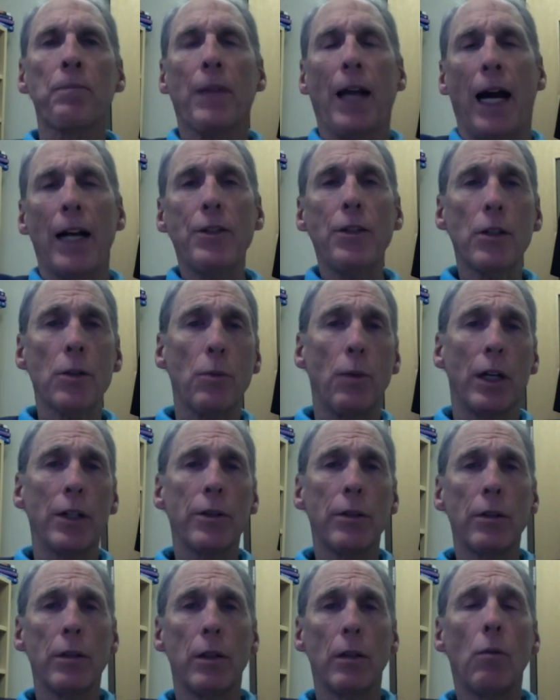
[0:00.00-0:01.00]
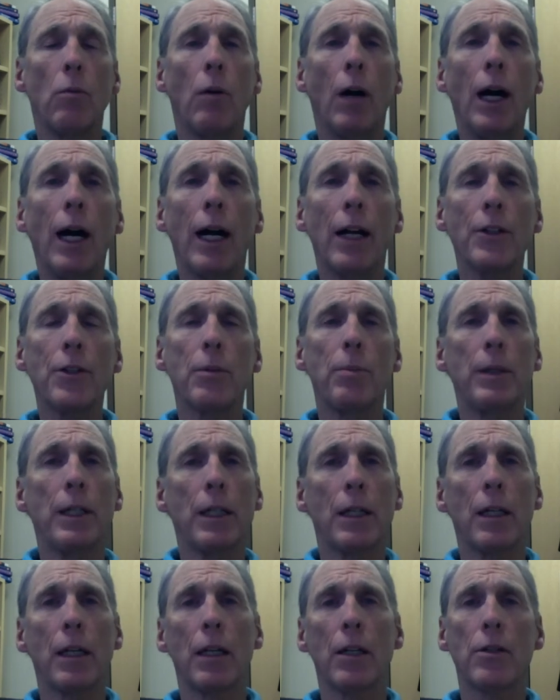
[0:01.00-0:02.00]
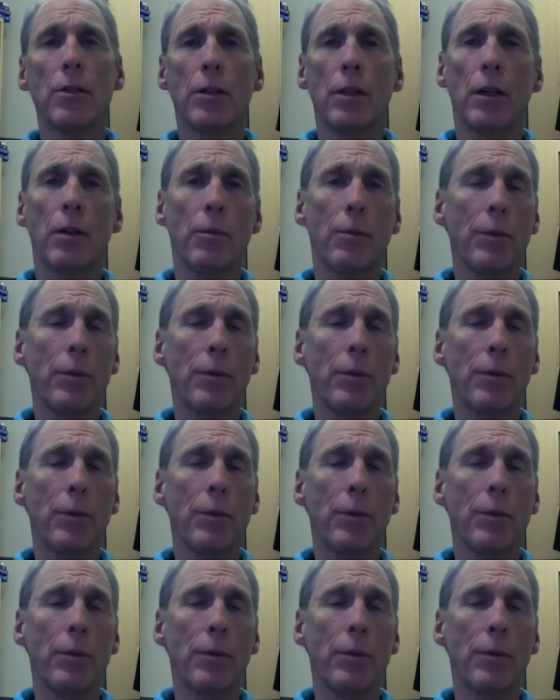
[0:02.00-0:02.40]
I just want you to watch because they're